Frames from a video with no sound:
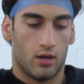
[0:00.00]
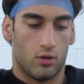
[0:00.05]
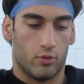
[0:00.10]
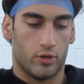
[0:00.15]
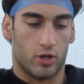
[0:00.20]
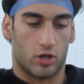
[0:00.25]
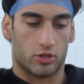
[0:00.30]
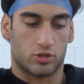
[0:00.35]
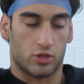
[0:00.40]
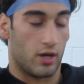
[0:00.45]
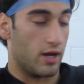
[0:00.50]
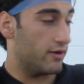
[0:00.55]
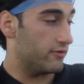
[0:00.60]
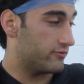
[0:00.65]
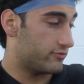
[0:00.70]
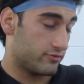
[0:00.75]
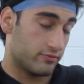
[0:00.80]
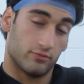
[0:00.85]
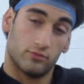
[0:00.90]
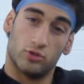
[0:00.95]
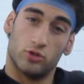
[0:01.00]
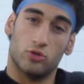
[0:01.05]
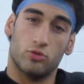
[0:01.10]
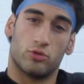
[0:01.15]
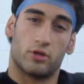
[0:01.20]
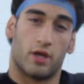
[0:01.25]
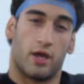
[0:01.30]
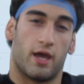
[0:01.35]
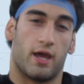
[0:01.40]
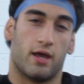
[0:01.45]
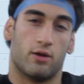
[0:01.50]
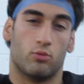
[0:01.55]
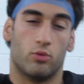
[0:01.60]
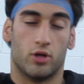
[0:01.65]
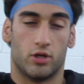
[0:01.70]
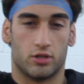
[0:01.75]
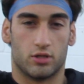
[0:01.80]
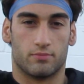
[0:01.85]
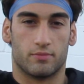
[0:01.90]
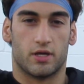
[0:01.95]
we also have Luke and
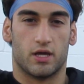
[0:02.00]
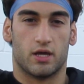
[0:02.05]
William